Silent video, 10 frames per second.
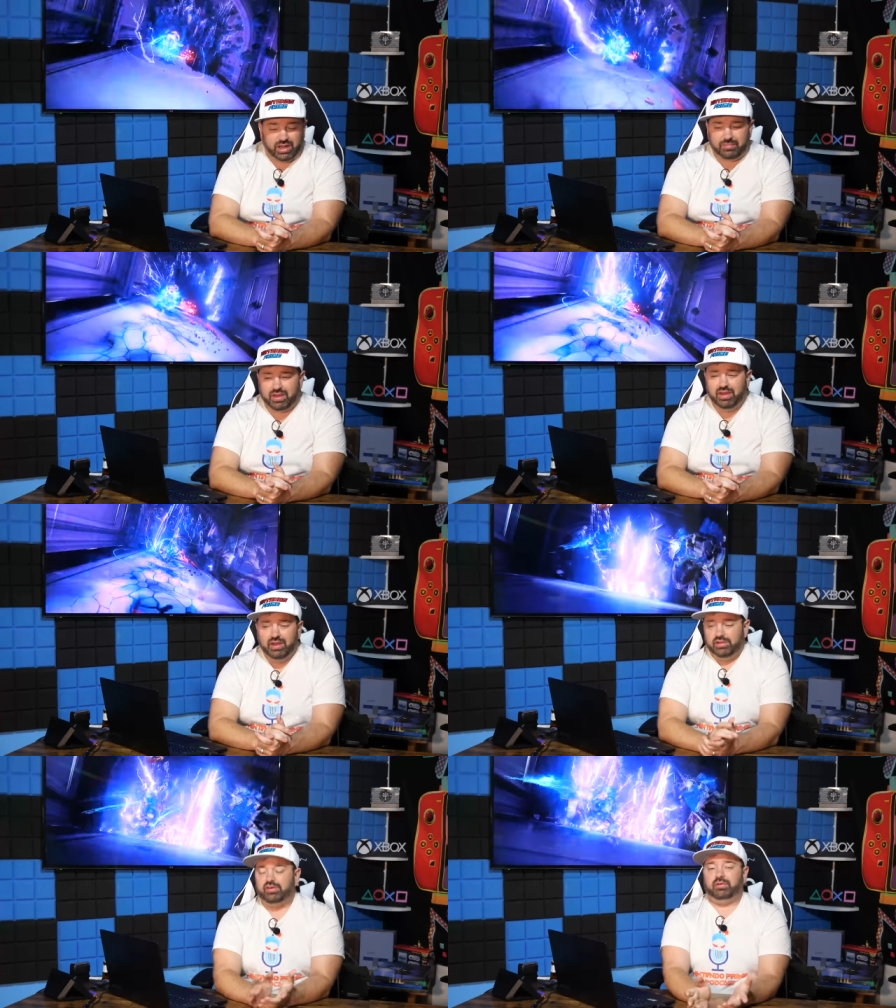I may,
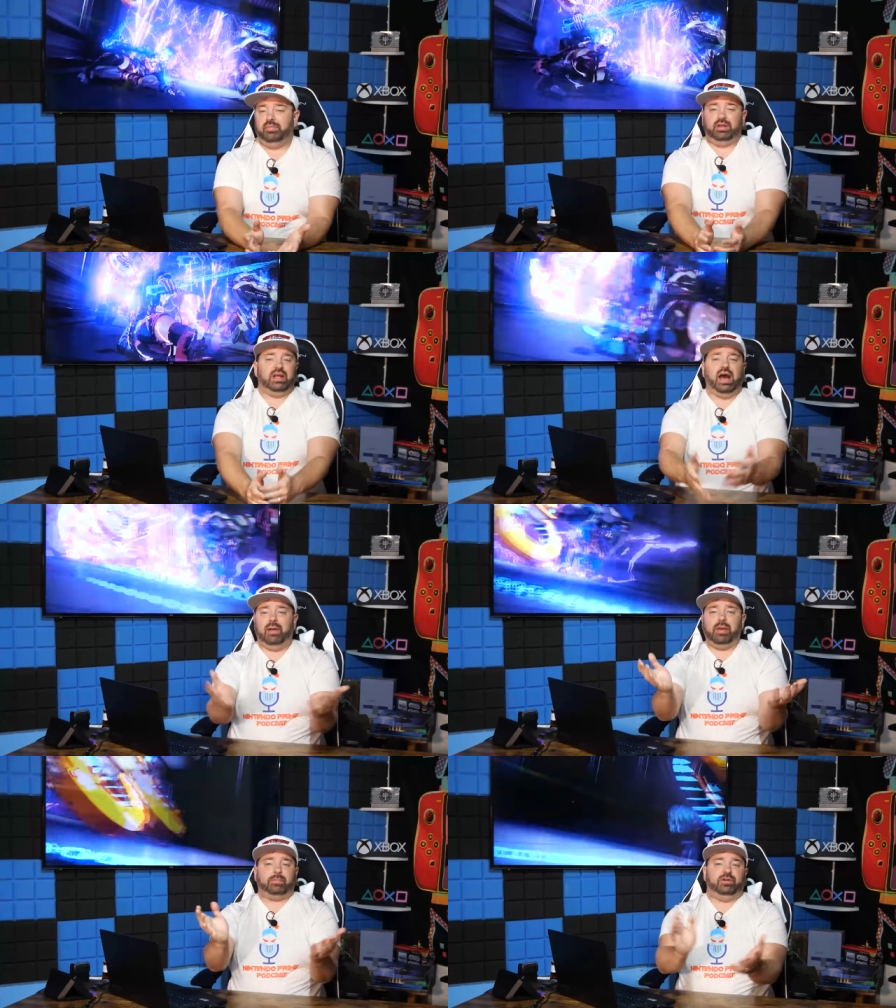I mean, yeah,
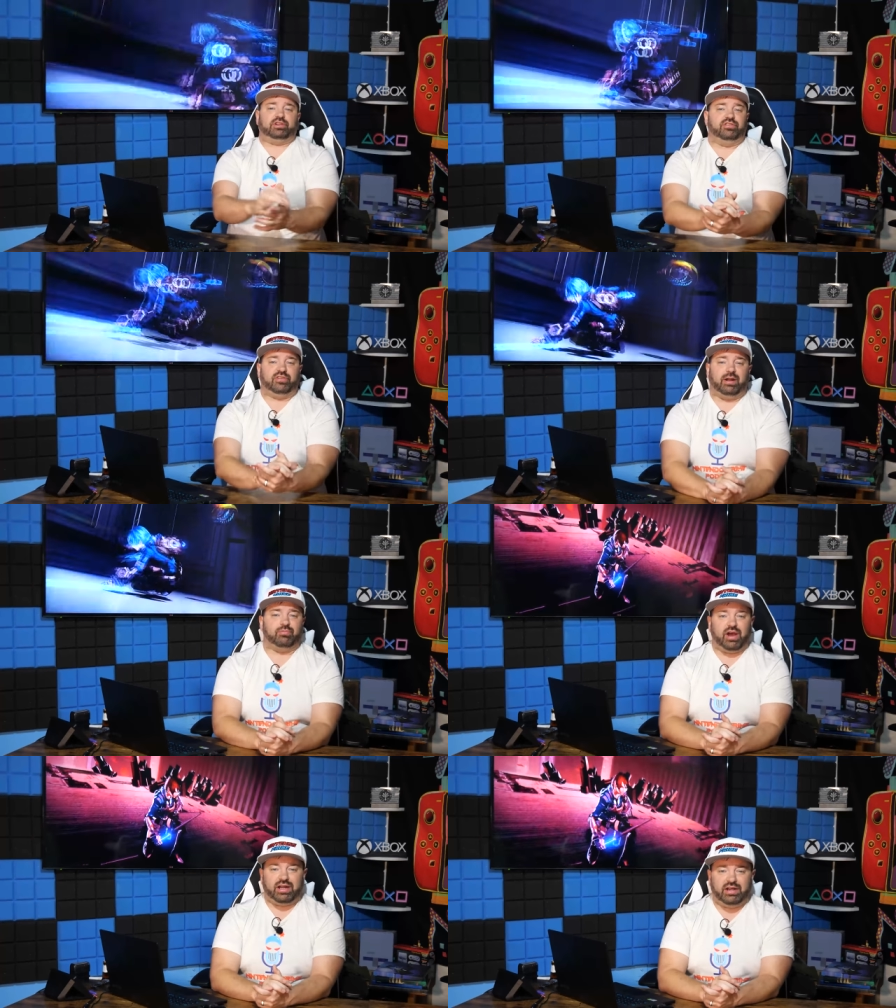I make predictions that I'm
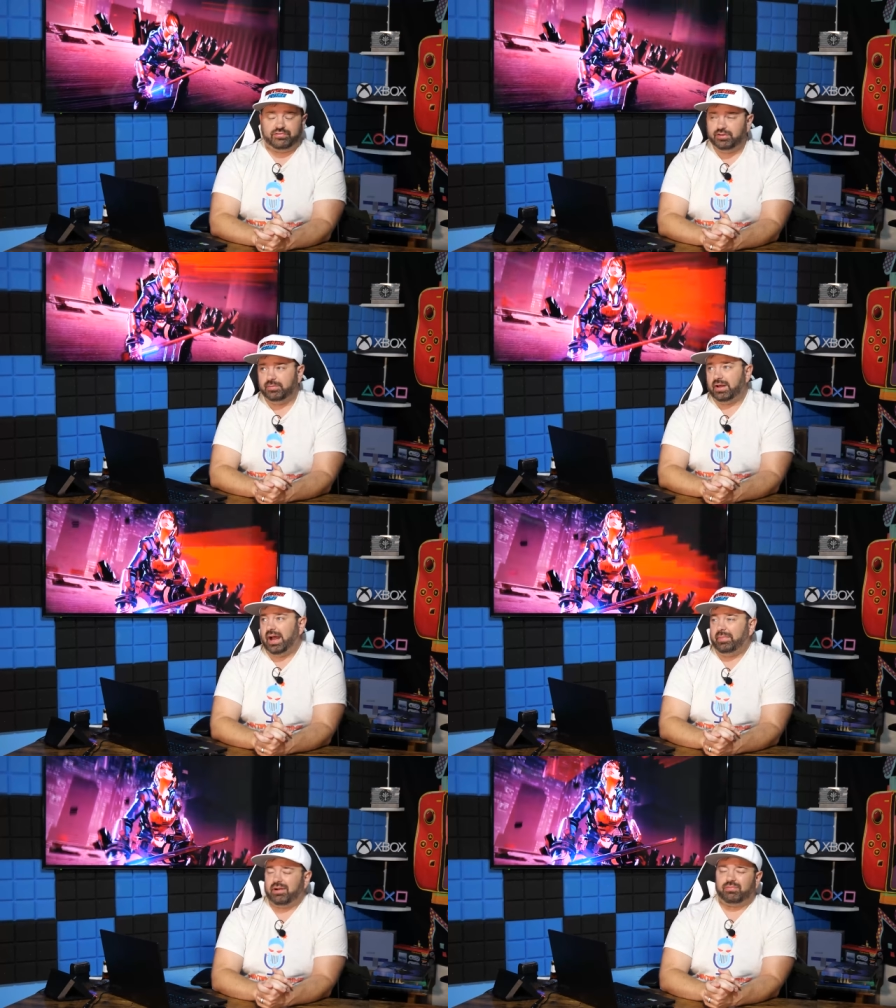right on too, but
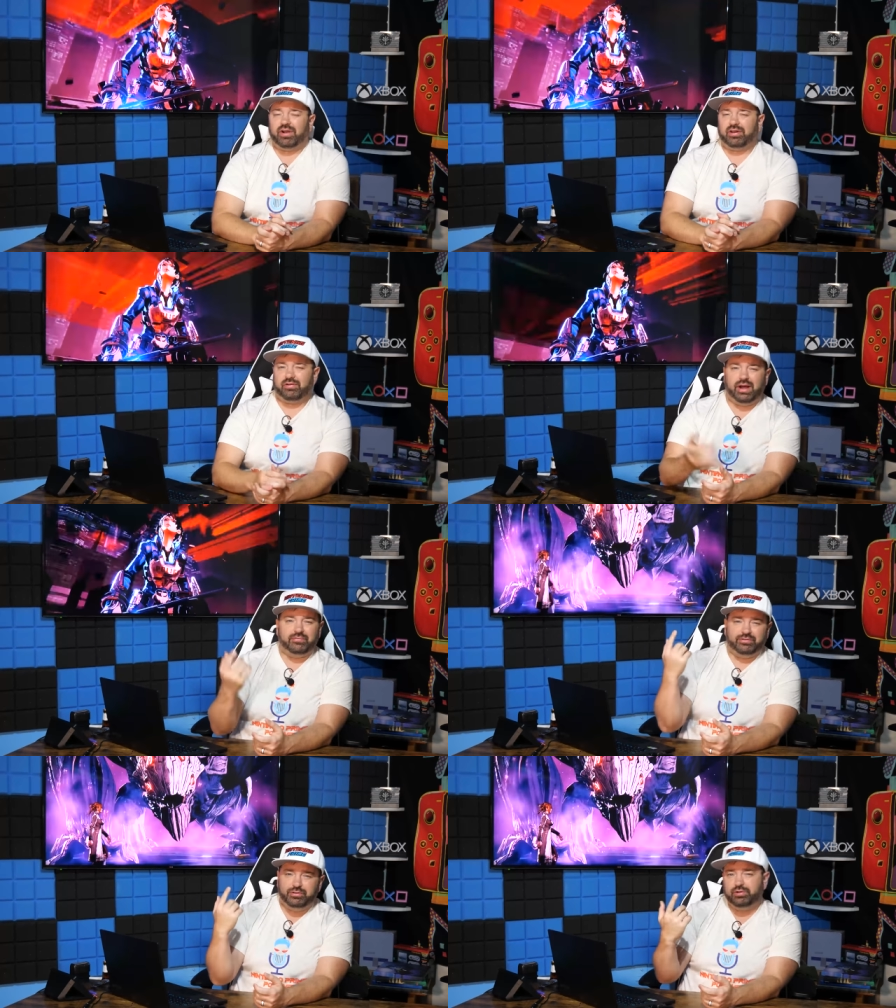I'm not running
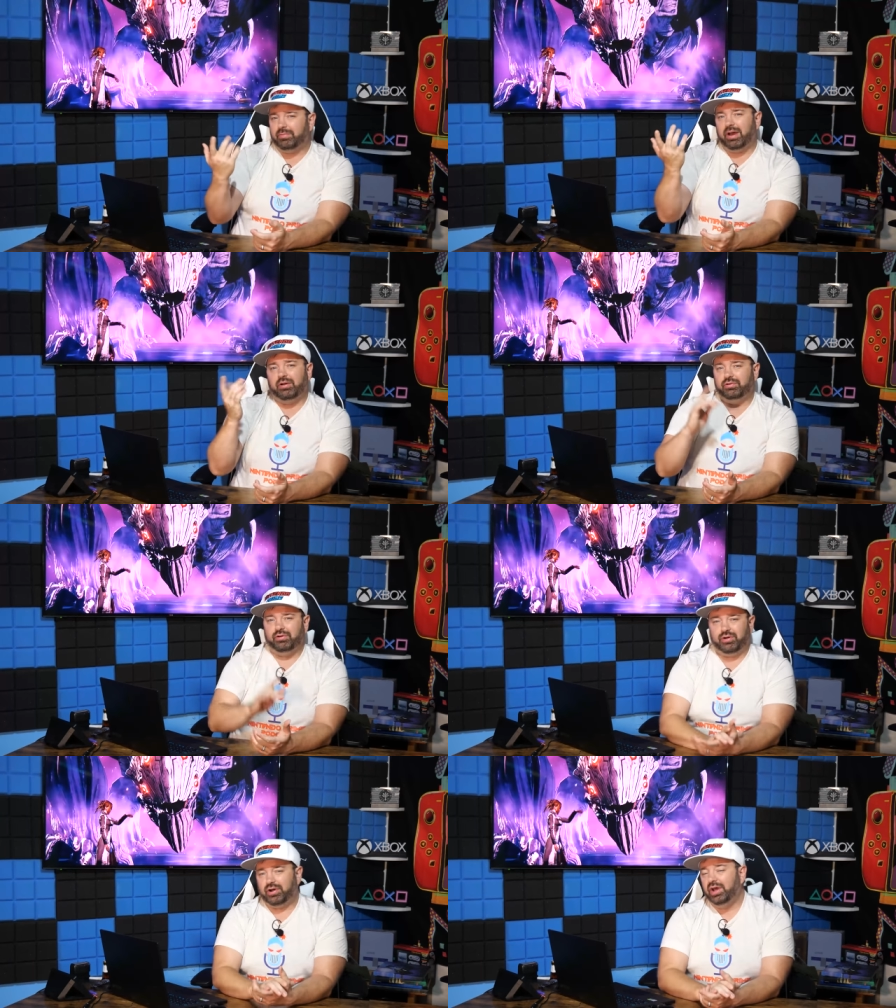around tooting my own
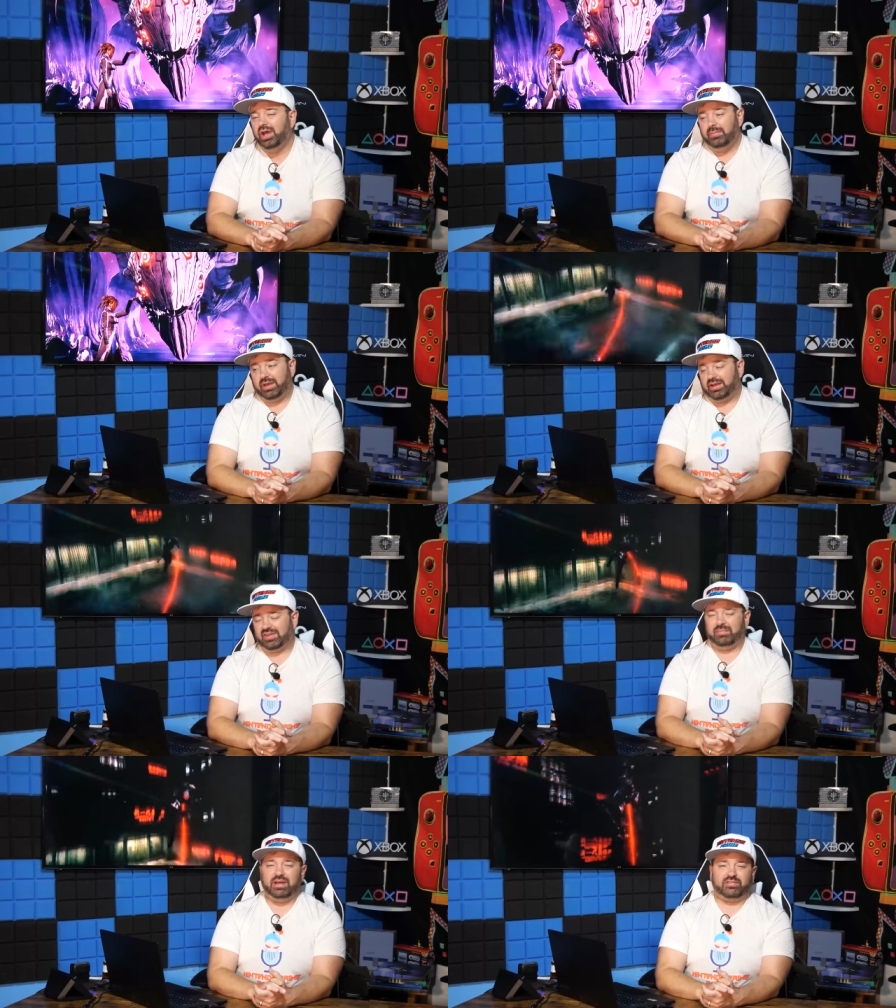horn because
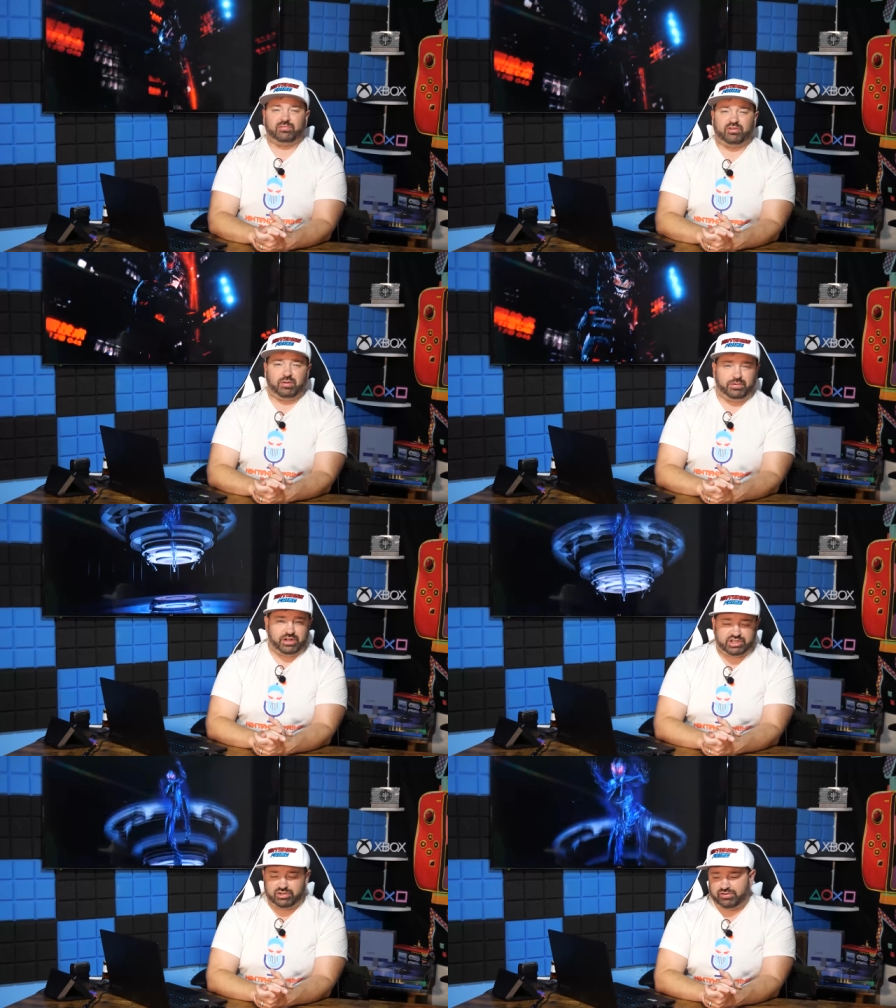I made some sort of
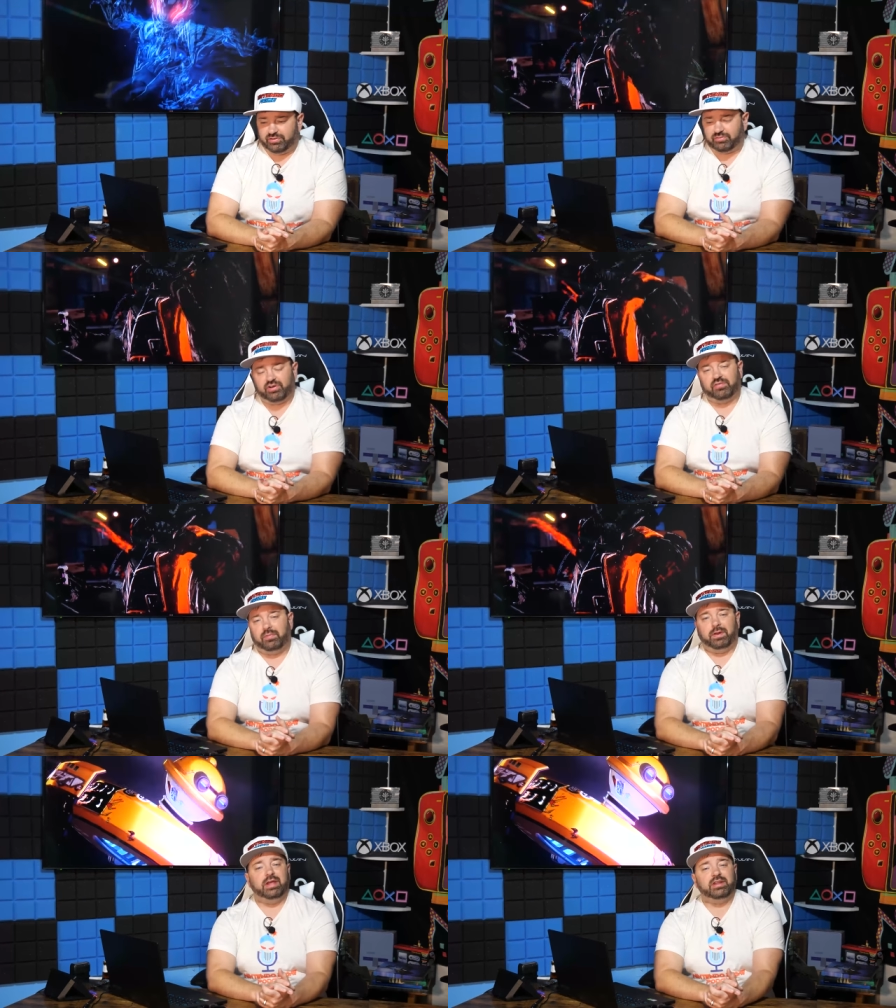prediction or some sort of
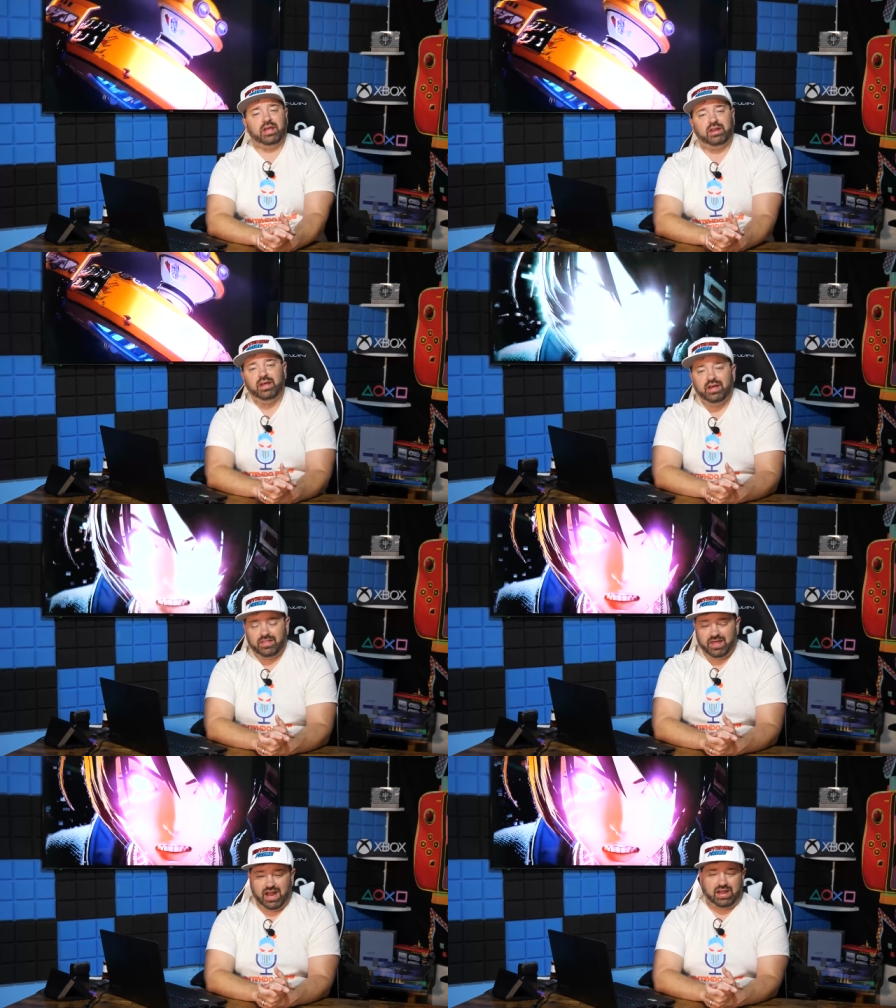opinion
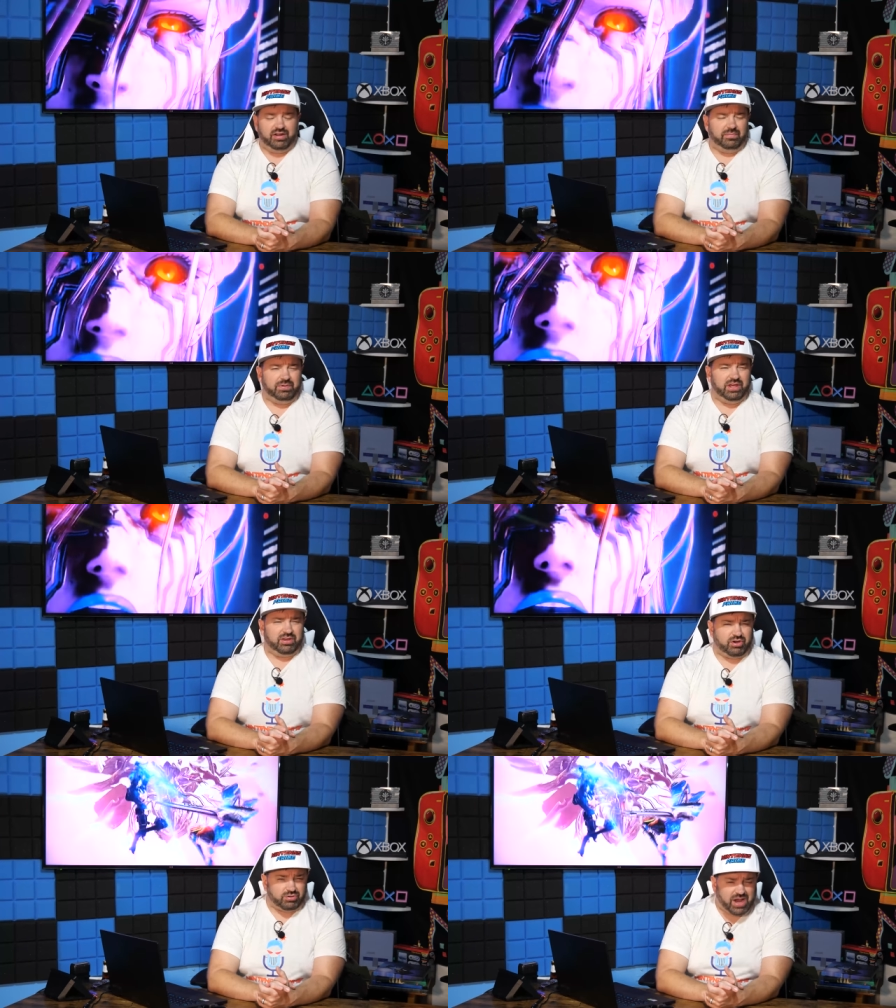that ended up
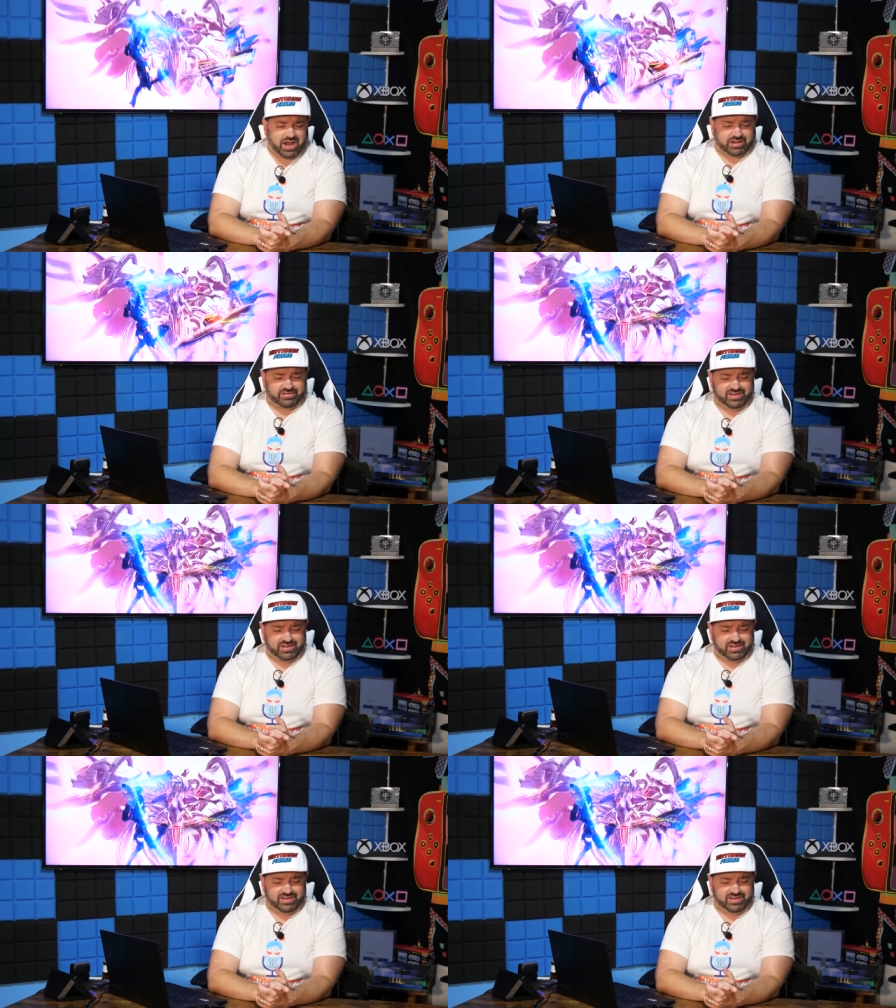being correct.